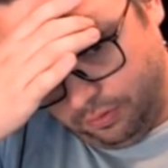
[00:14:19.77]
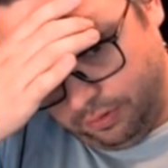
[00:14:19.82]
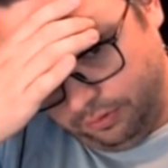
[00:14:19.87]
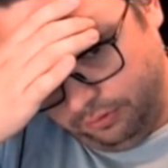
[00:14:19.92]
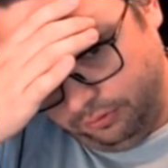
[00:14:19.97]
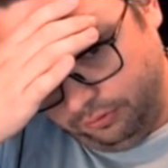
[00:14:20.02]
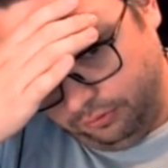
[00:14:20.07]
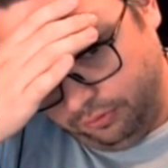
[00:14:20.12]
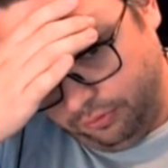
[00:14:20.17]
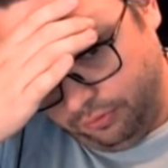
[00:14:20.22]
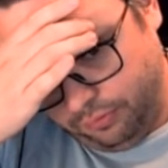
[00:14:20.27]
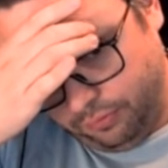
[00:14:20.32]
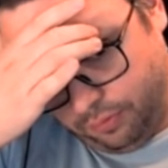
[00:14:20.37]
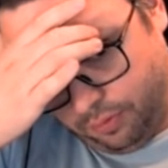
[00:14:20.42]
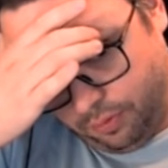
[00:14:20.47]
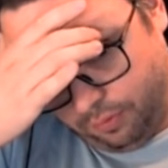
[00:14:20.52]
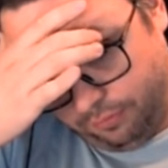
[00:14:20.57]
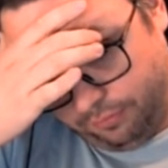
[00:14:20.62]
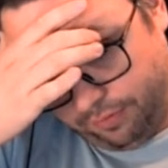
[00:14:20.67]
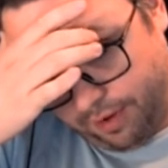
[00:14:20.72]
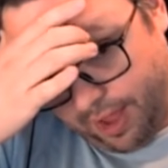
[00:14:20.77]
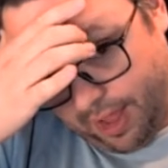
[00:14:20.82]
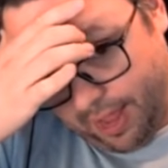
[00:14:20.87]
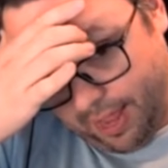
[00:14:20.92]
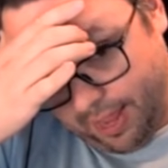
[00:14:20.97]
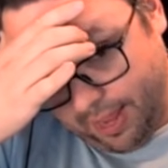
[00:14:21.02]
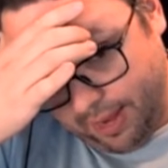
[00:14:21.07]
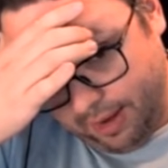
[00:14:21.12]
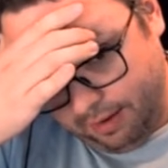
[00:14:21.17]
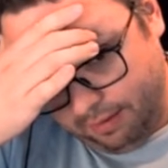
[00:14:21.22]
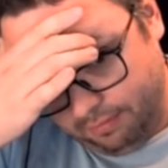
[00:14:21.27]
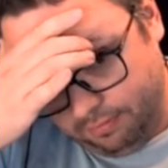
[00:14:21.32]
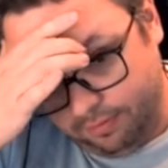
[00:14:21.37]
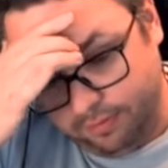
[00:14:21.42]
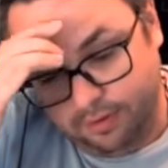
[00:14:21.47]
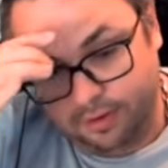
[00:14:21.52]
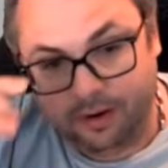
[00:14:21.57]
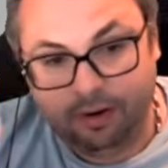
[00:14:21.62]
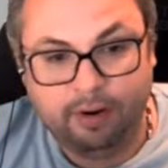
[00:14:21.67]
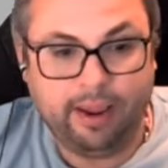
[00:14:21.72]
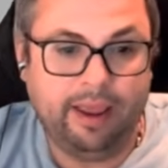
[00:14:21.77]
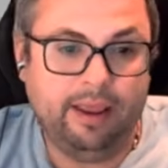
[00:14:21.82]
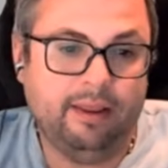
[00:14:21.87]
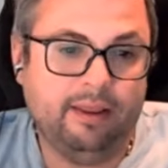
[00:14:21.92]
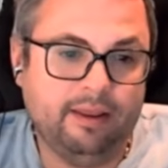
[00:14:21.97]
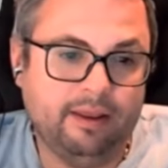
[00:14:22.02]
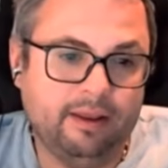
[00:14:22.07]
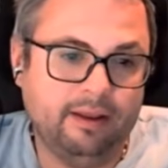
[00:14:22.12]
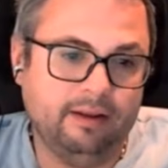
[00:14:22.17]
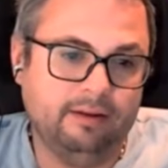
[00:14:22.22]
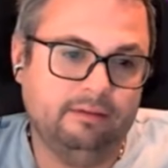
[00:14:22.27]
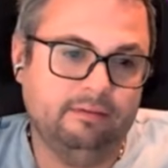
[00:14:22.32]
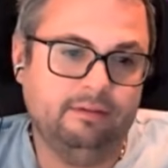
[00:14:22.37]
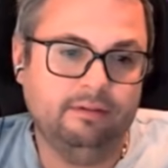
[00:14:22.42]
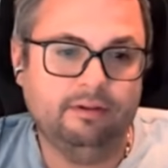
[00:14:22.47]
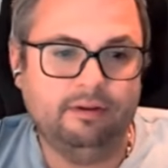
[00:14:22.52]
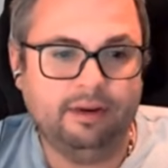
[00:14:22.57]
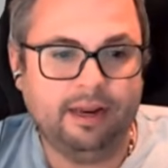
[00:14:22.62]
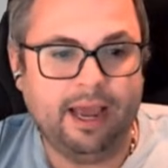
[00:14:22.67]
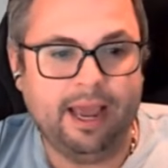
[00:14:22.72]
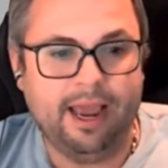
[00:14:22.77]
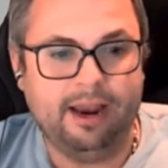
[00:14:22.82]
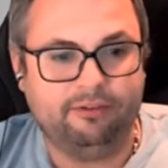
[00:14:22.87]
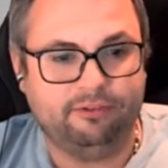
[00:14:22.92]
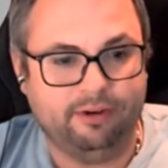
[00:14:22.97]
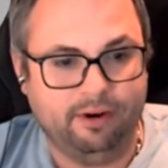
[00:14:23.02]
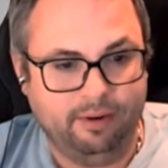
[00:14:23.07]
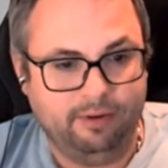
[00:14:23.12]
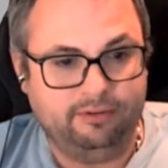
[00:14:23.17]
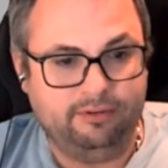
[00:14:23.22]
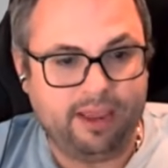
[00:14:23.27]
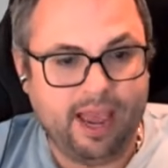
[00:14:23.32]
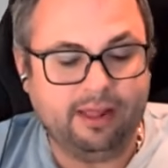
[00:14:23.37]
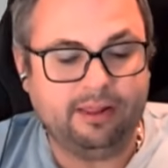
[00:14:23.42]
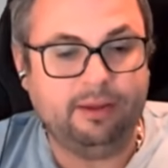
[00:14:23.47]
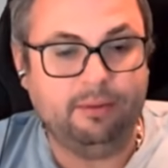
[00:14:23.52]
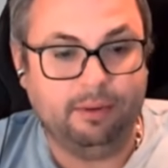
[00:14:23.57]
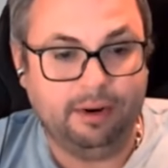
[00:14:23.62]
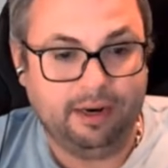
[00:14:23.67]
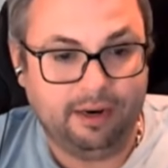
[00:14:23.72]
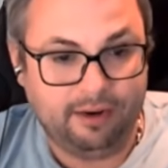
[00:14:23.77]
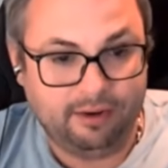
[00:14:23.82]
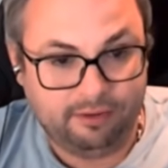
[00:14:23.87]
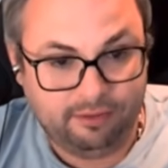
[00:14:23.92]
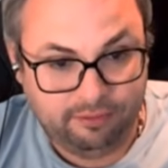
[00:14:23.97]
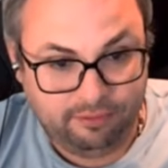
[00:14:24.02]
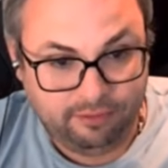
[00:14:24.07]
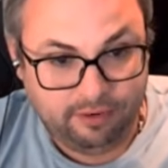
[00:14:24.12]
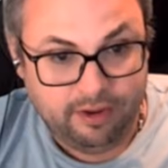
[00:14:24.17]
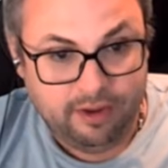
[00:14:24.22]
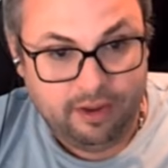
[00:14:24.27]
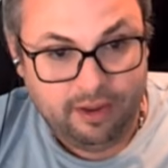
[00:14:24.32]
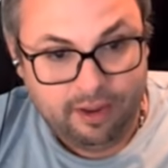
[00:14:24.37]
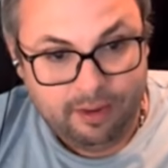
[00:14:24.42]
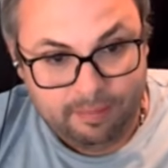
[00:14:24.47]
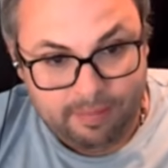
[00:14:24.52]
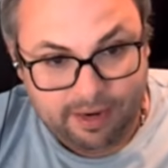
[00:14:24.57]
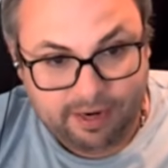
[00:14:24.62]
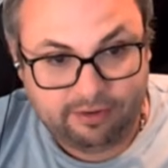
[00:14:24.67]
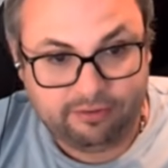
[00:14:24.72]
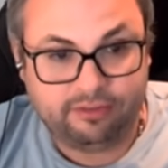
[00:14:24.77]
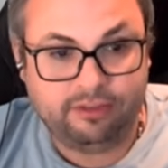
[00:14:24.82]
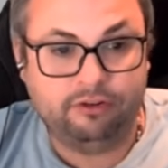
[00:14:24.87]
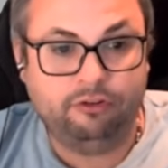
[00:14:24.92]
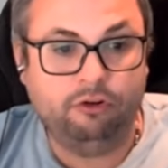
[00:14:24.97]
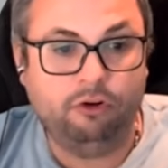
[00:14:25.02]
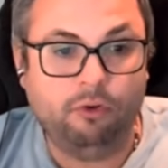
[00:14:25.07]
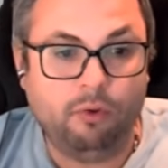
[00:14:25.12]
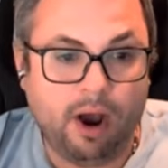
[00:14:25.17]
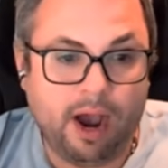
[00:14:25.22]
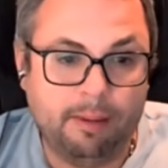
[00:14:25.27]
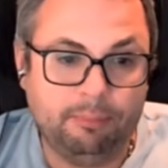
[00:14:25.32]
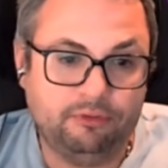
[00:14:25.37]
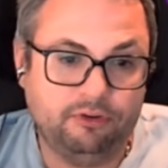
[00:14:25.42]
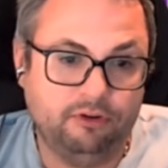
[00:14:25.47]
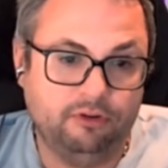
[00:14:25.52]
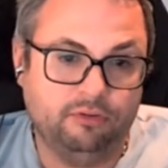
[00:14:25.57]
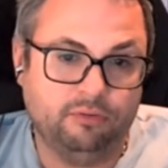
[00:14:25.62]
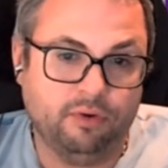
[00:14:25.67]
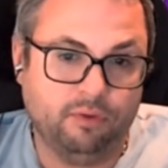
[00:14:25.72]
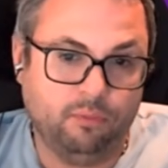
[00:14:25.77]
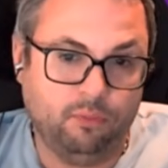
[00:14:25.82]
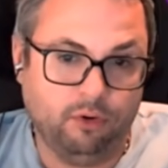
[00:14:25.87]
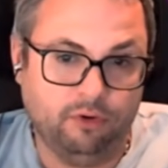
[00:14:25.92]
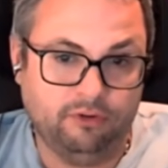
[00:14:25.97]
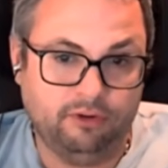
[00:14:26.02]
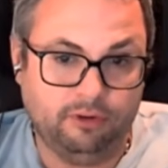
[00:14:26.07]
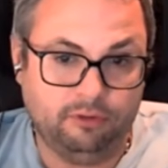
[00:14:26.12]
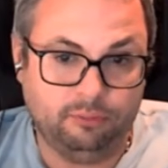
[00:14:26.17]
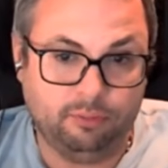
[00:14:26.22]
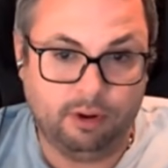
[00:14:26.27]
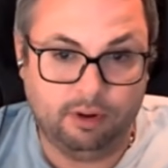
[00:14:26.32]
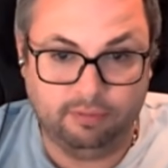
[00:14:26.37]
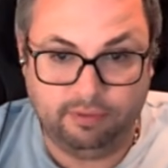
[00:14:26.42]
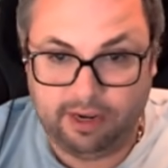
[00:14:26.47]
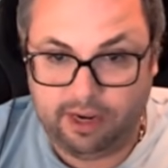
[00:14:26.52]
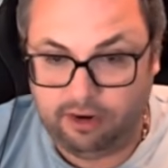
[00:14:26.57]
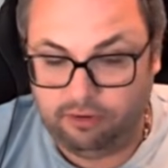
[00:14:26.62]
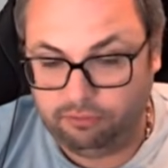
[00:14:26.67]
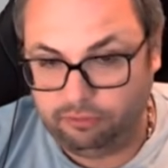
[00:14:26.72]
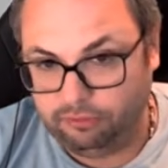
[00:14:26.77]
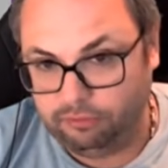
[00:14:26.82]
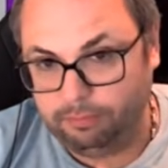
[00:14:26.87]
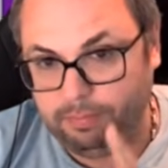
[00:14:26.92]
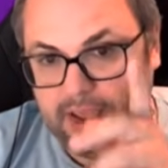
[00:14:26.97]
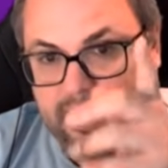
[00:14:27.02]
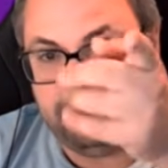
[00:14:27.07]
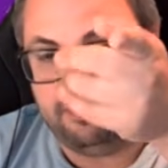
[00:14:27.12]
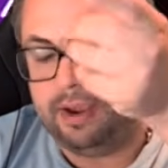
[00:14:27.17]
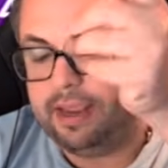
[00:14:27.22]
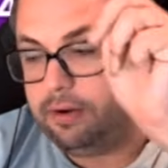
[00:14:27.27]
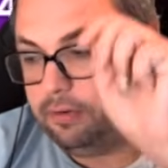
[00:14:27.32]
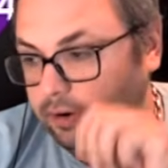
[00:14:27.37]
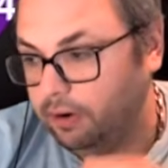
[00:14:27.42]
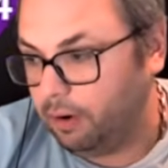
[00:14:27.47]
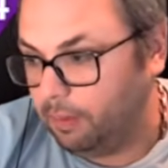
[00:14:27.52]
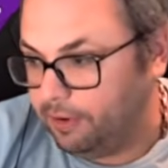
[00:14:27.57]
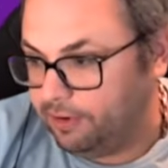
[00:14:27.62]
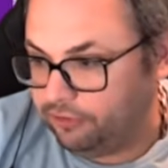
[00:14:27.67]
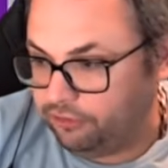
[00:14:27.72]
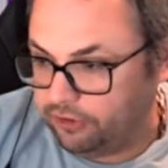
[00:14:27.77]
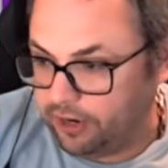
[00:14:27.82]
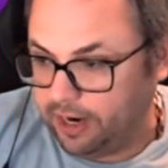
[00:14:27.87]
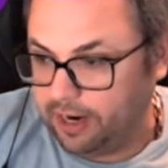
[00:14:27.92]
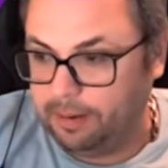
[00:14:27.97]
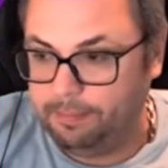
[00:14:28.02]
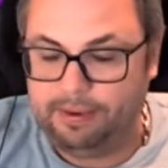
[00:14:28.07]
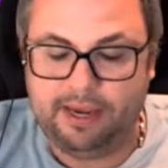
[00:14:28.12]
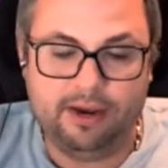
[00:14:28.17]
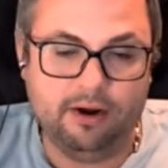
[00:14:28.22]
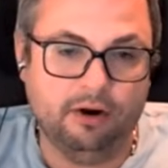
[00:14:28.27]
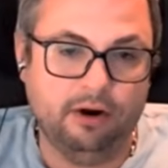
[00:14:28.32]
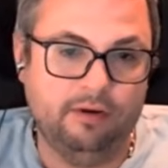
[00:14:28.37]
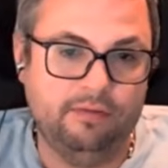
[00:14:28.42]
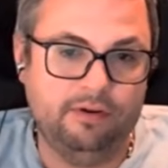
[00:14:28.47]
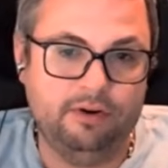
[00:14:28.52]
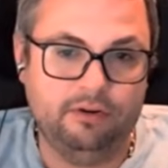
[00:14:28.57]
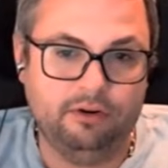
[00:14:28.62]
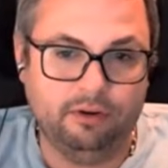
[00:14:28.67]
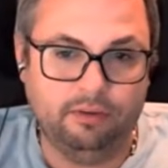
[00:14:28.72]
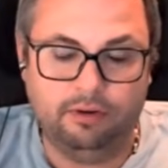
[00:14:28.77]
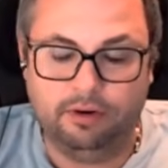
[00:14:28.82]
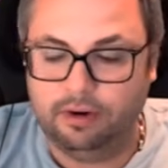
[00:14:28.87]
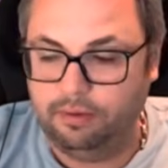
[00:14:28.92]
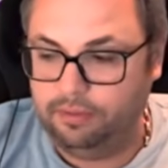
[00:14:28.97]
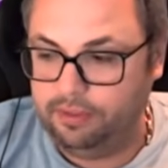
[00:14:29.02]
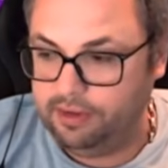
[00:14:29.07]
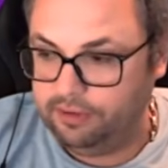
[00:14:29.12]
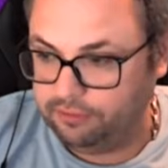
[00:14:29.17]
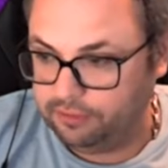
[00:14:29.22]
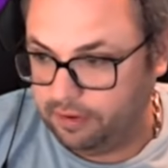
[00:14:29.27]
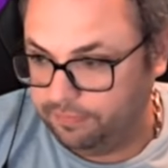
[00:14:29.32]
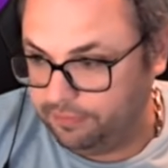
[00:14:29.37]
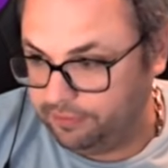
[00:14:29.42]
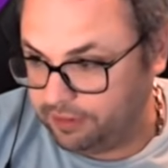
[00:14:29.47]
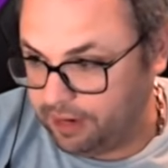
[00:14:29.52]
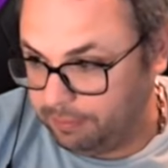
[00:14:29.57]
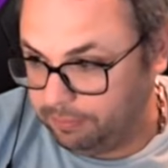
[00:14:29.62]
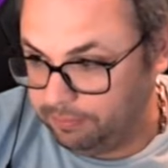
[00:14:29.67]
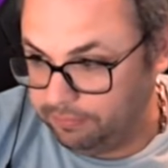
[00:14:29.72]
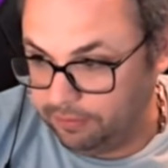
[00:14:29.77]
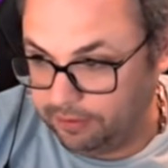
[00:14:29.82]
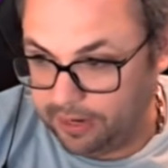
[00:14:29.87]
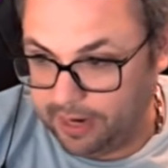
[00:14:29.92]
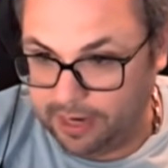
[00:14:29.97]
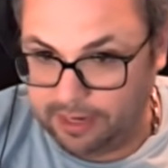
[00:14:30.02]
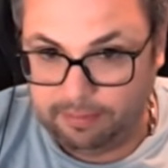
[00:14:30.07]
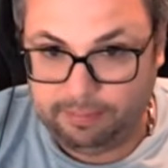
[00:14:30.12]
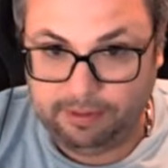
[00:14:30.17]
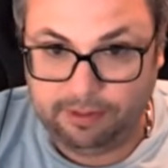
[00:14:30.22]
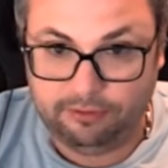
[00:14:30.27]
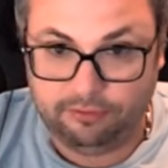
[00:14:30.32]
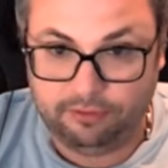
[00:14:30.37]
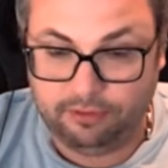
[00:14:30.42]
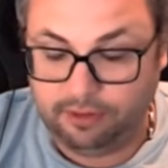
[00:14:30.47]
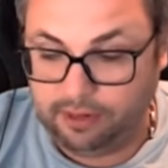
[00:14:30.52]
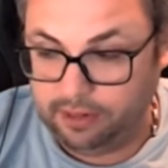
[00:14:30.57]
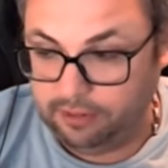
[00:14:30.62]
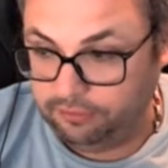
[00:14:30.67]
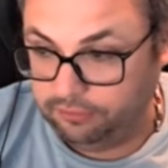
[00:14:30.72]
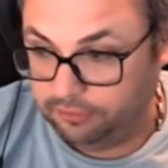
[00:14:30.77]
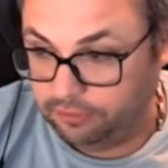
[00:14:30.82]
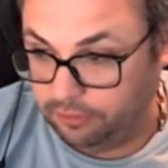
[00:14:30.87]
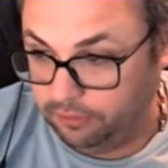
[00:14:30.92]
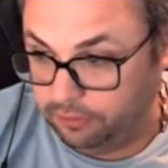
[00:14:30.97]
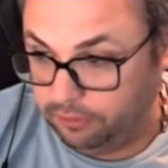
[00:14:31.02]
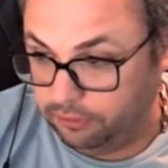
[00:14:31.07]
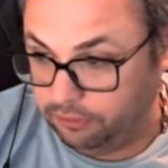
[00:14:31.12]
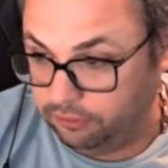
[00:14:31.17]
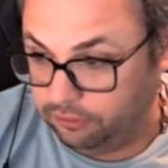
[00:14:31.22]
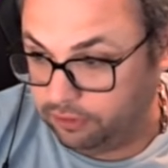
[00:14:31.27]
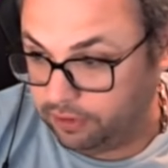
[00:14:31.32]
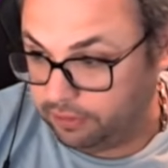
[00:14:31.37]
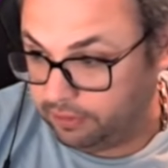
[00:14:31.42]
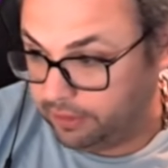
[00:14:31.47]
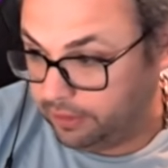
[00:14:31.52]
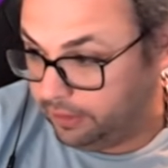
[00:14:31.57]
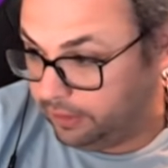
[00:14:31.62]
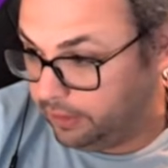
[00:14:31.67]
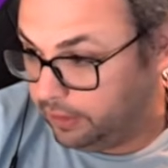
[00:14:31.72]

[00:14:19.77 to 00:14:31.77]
2, 4, 5. Okay, I actually know exactly what it is, because the 2 options for a 4-cell 12 cage, which, by the way, you can always check up here if you don't know these off the top of your head because you're not a Sudoku degenerate.